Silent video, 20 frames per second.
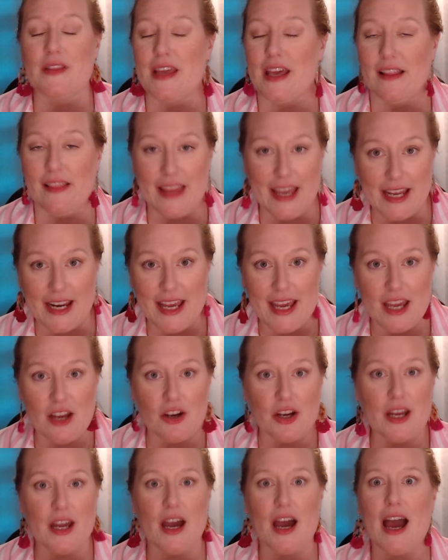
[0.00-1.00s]
the Atlanta
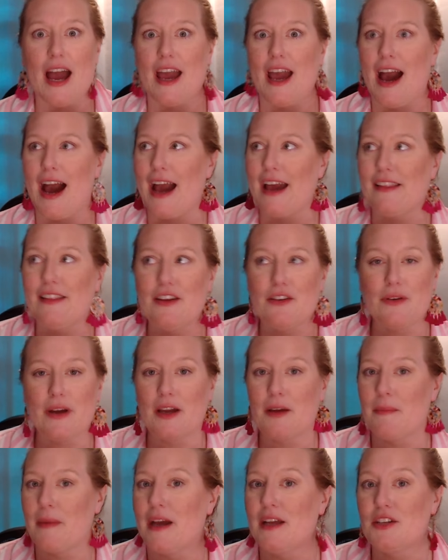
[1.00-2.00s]
area, I highly
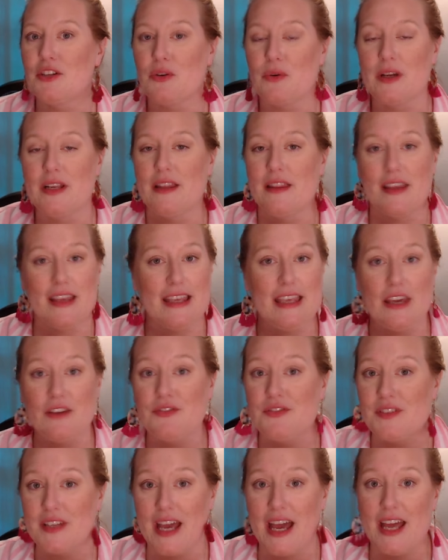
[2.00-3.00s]
recommend going to the
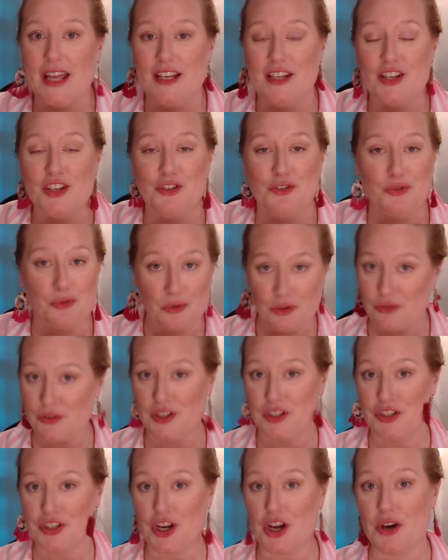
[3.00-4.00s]
Gift and
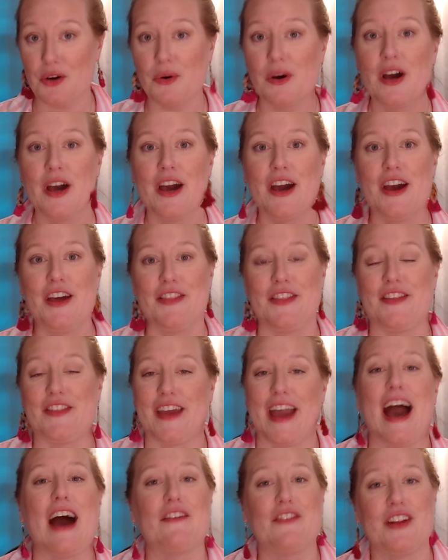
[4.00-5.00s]
Jewelry Show that they
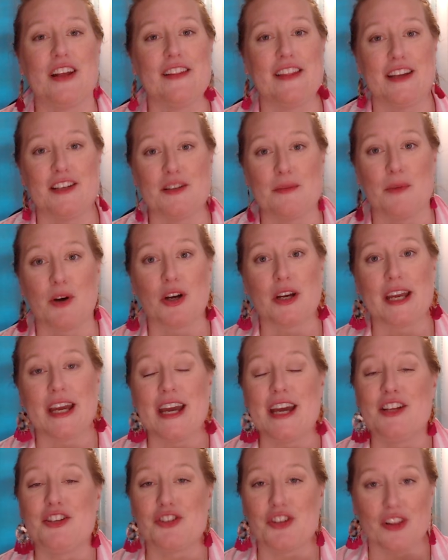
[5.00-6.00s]
have at Atlanta
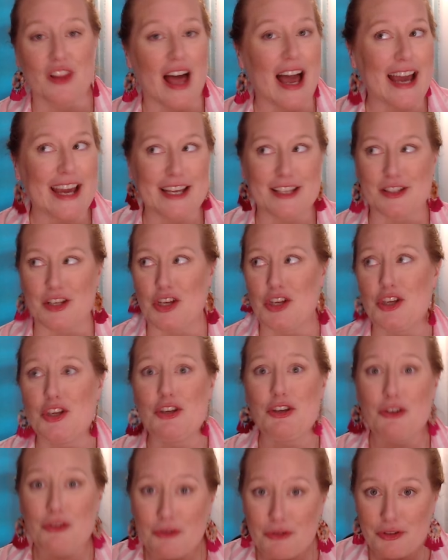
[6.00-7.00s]
Market in July. It's a
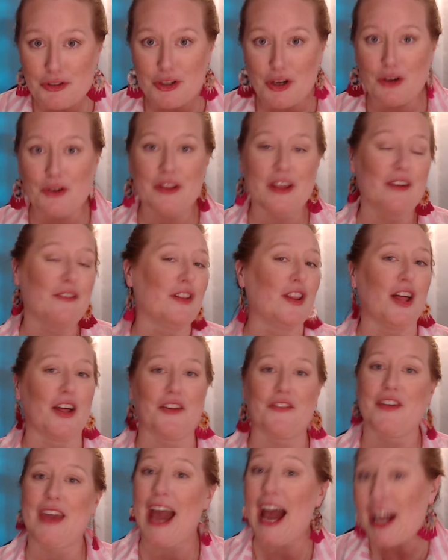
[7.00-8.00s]
huge show. They have a lot
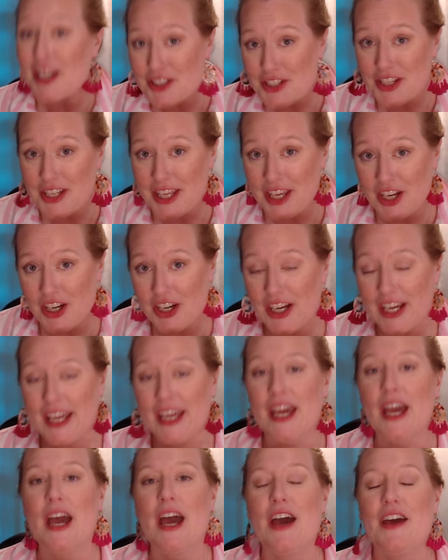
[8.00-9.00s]
of cash and
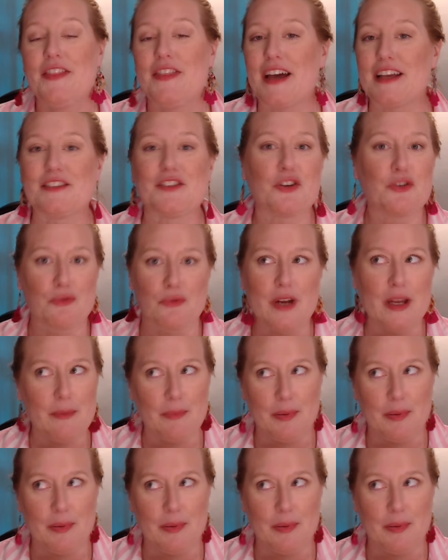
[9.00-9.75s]
carry. That's a great